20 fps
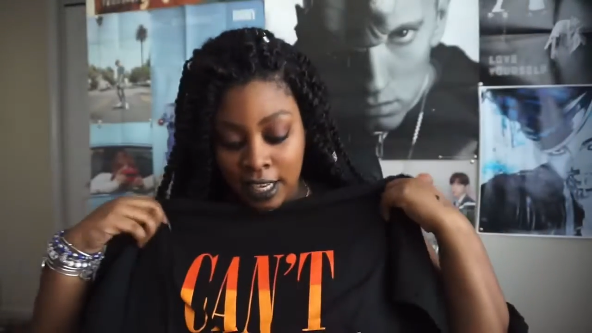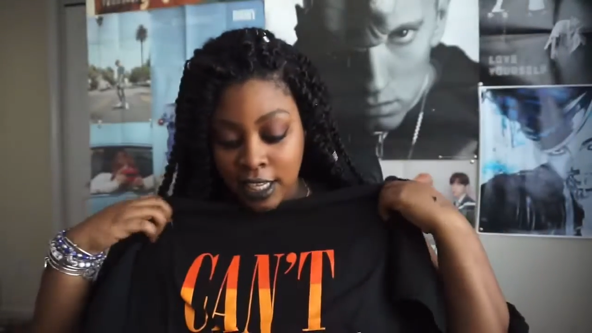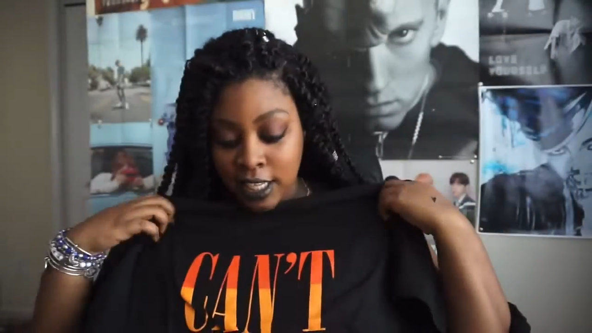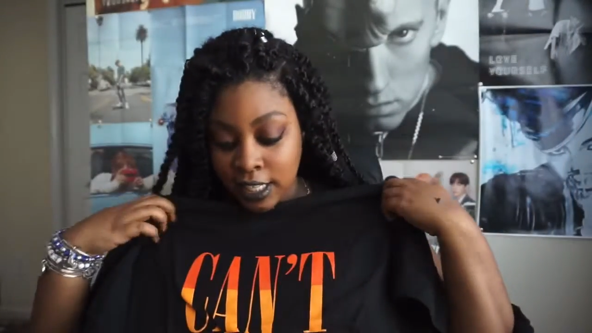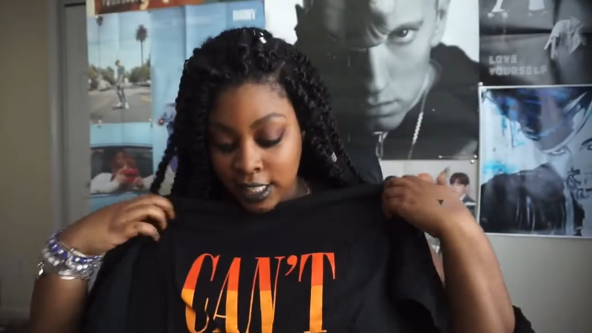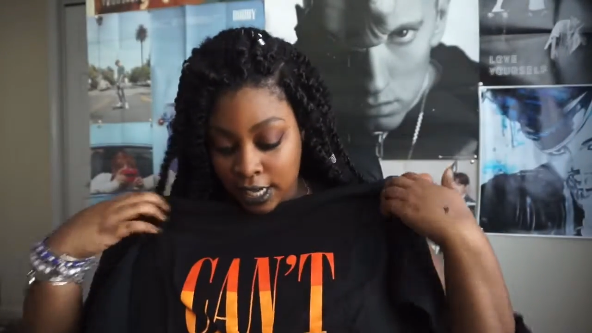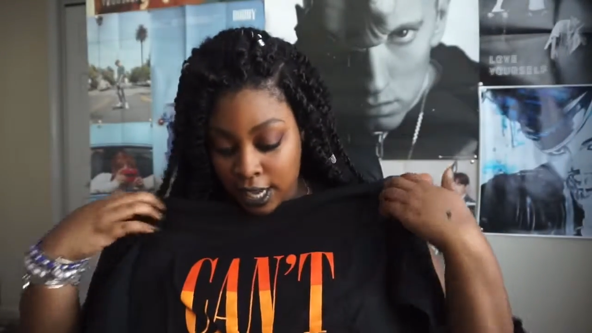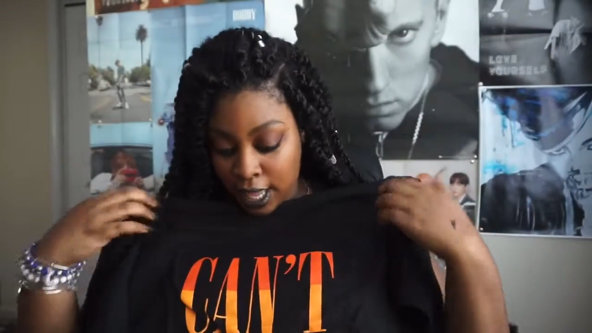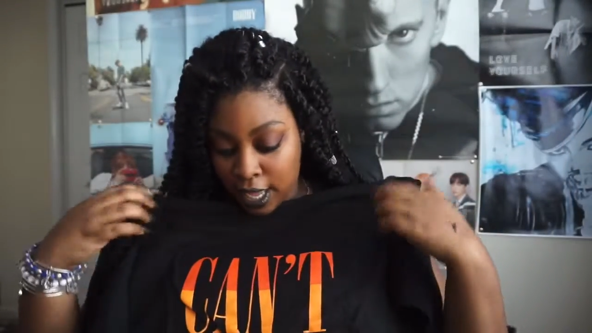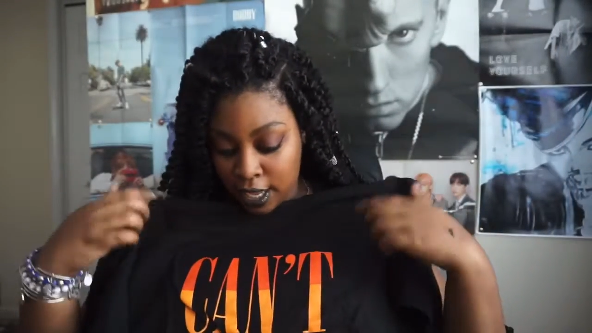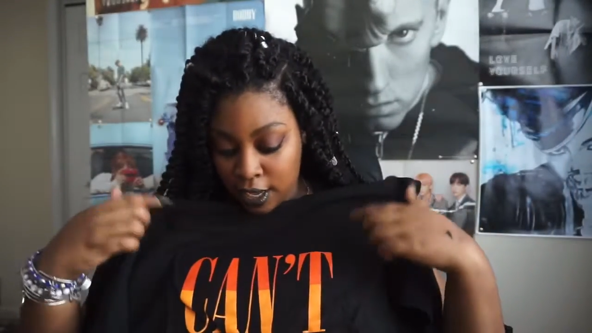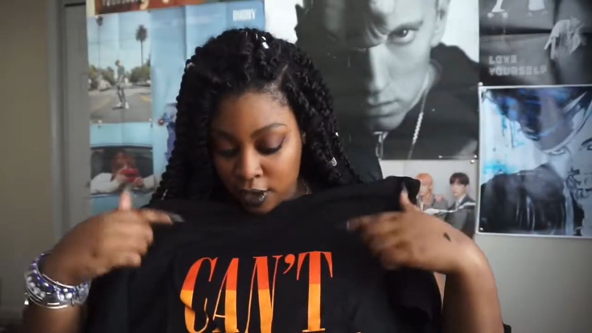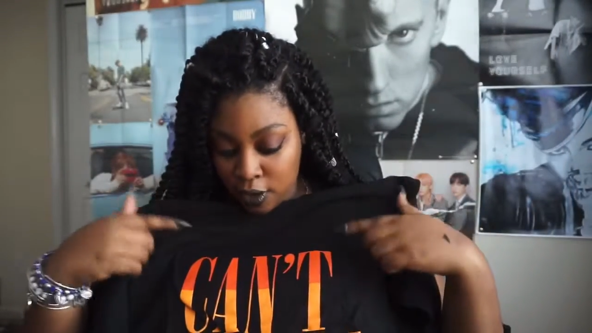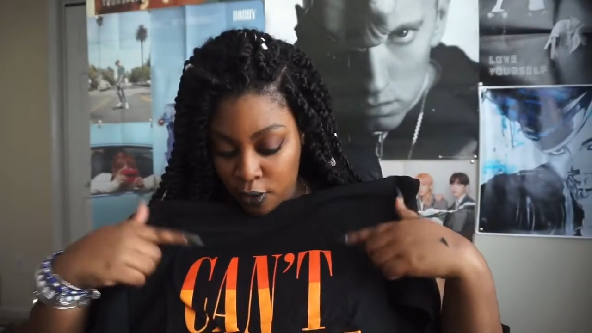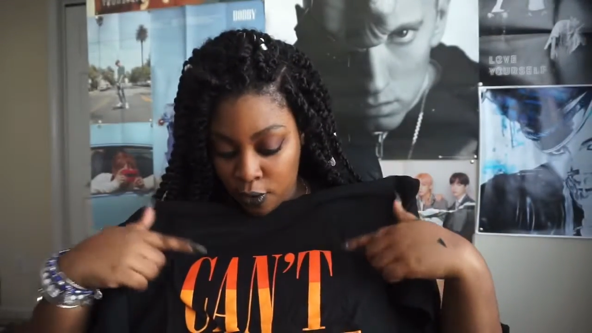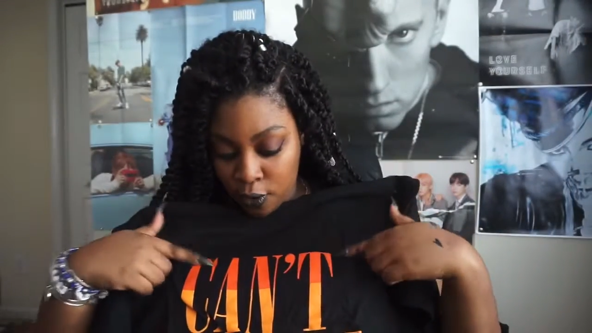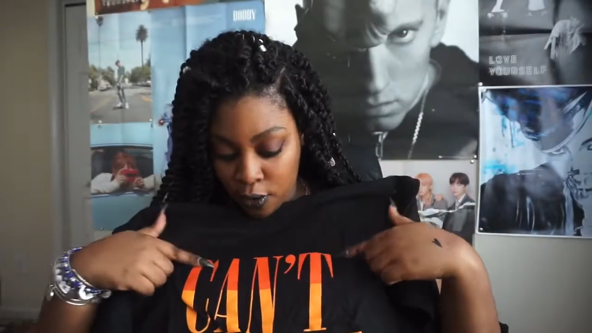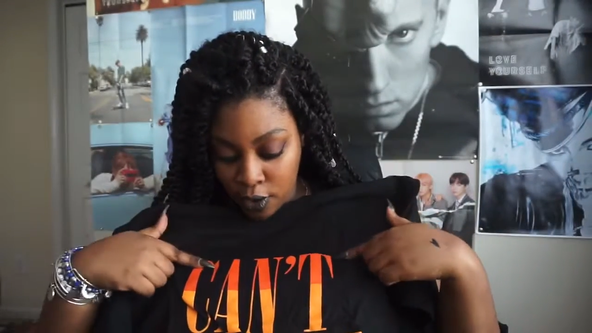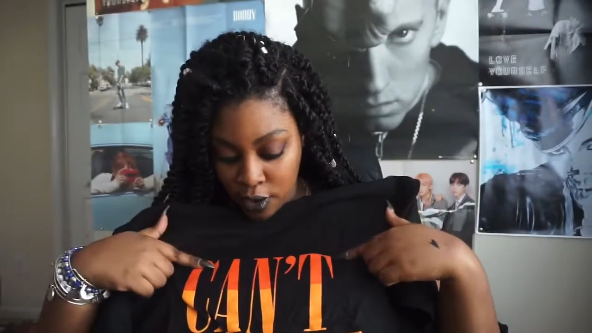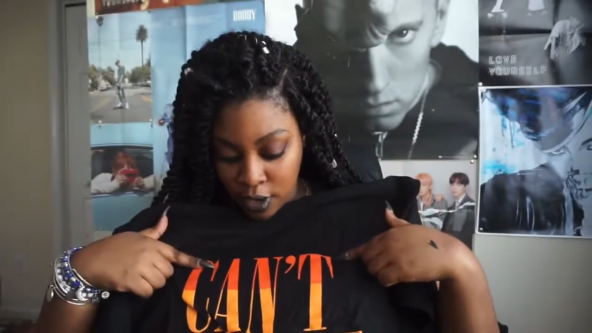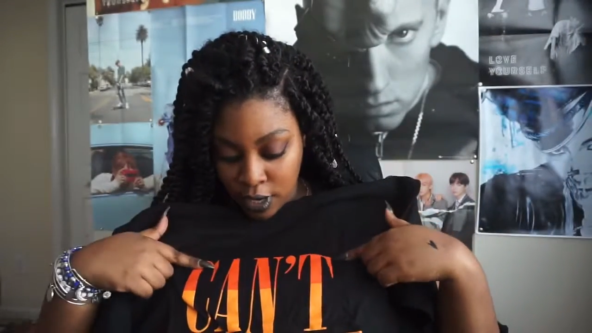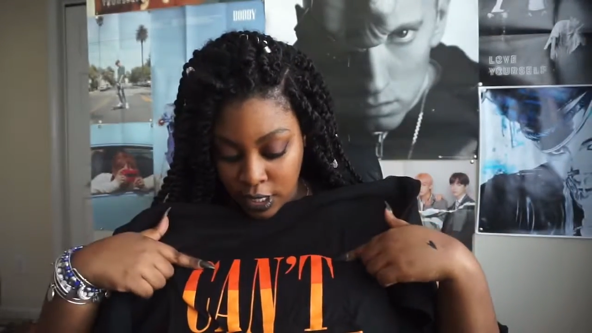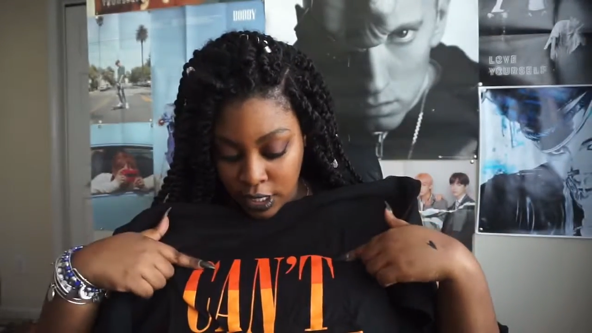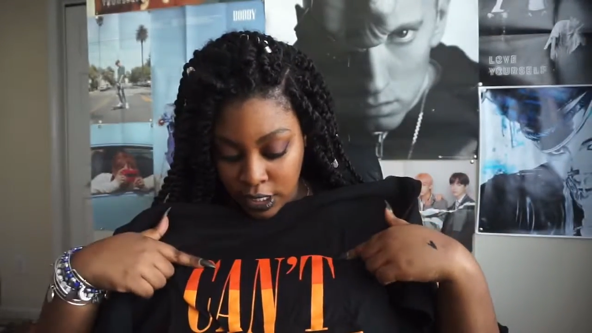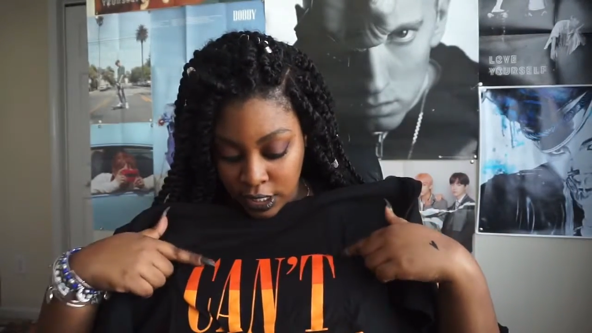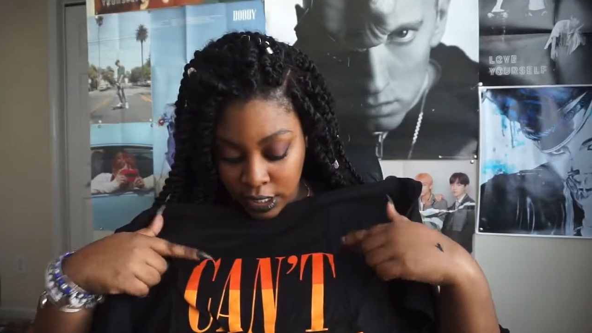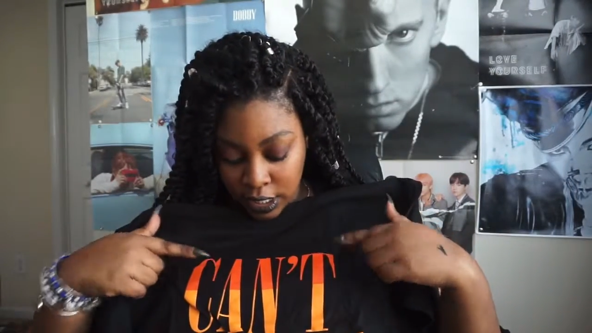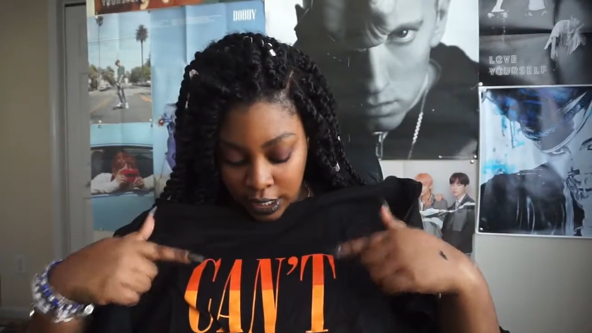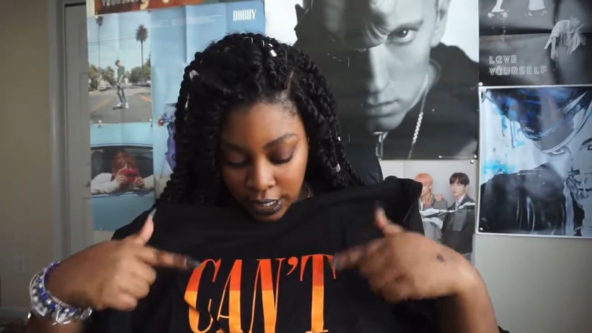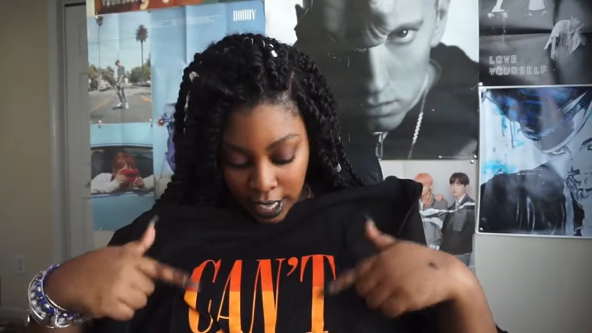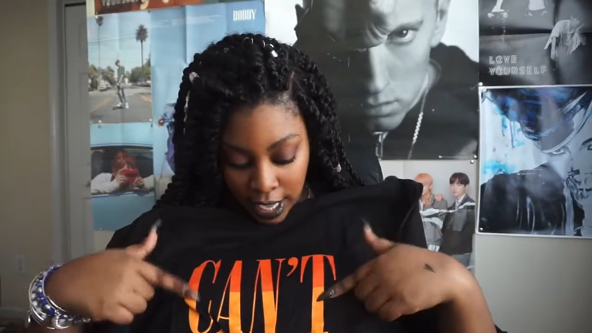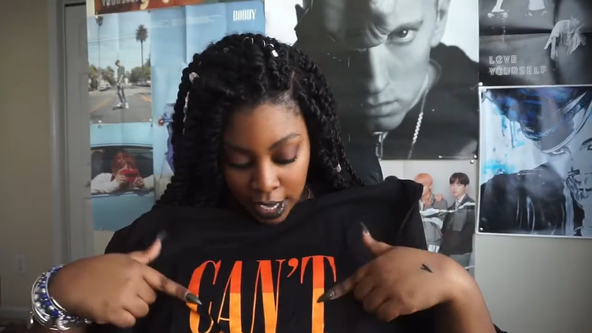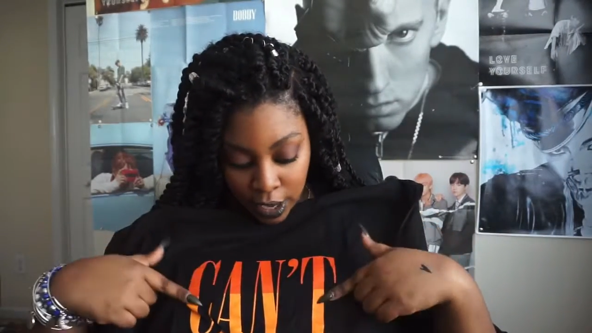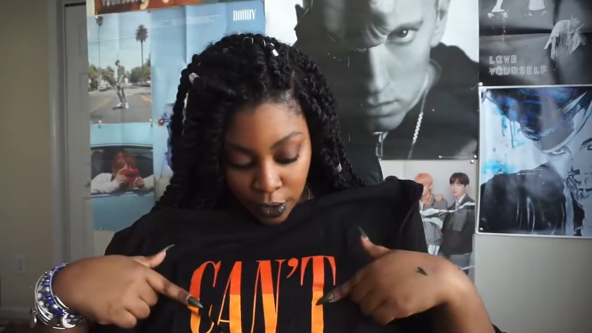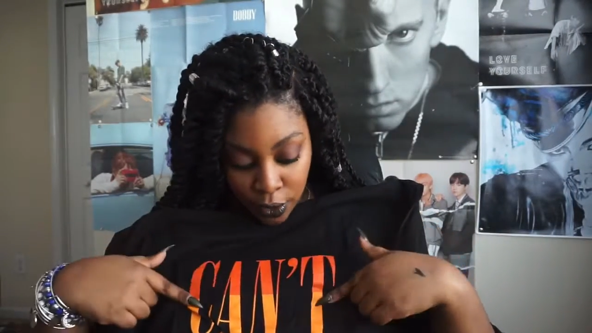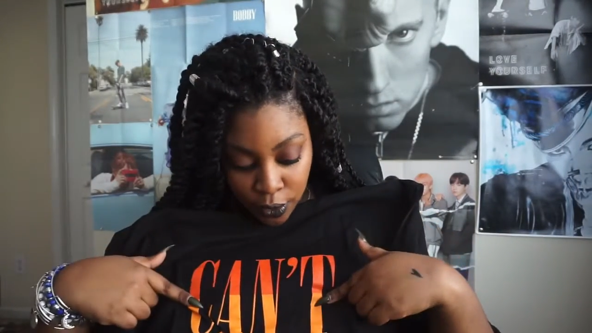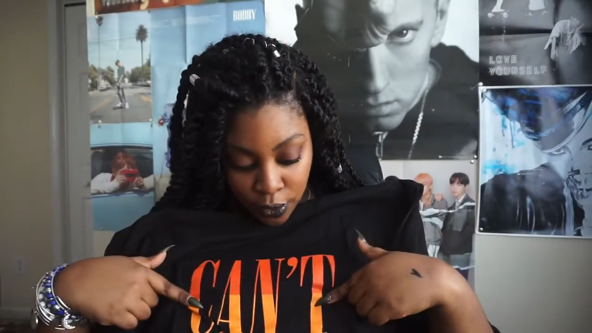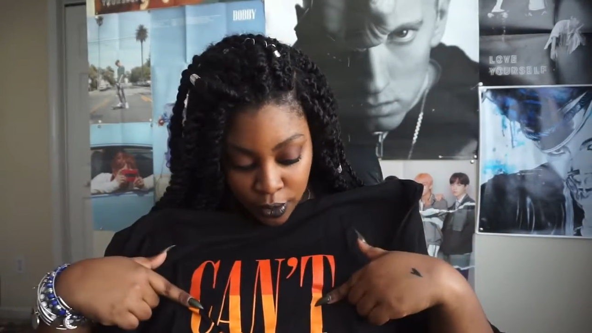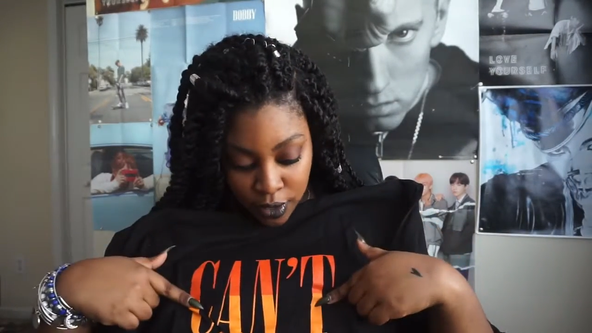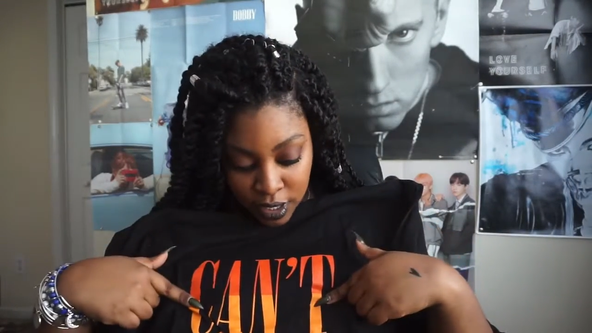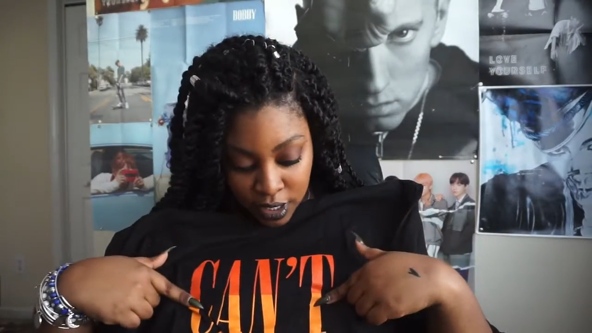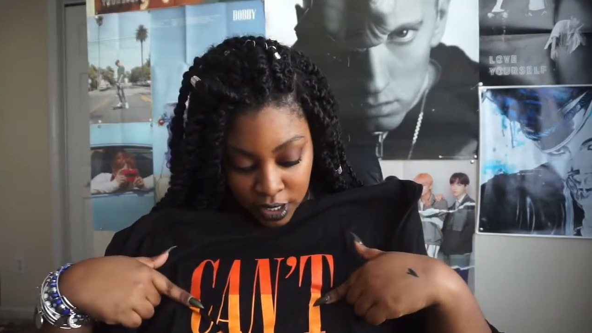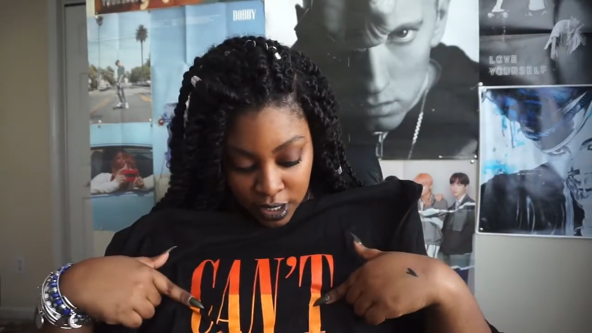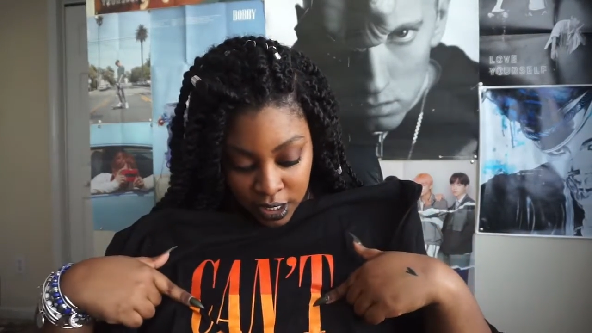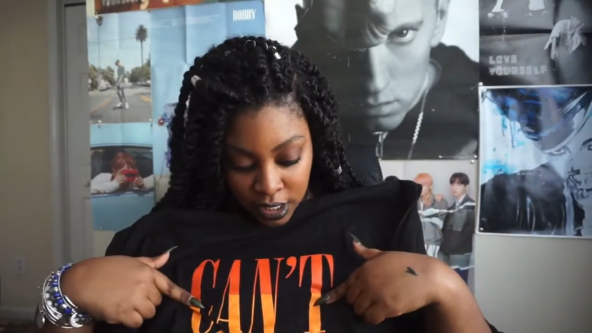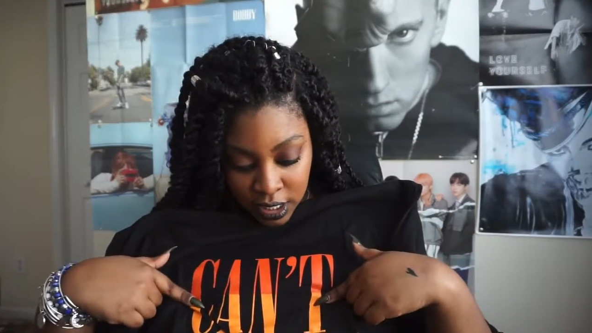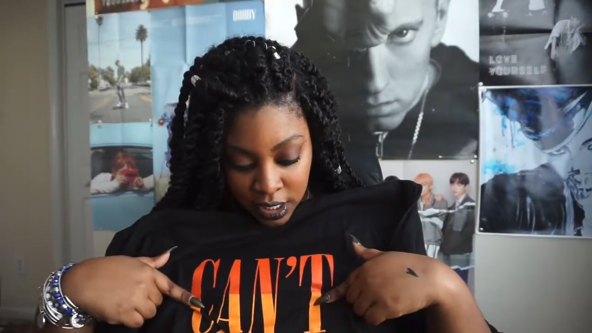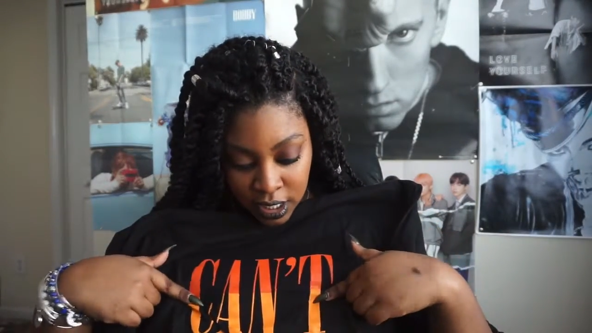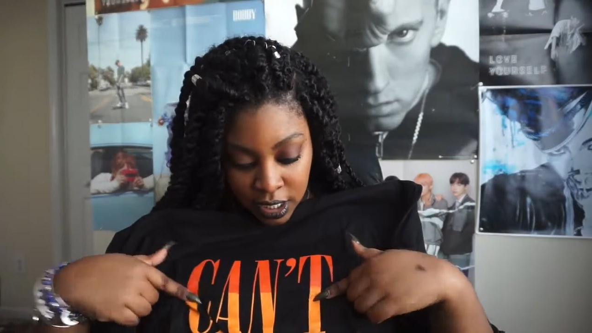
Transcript: it's like orange to light orange.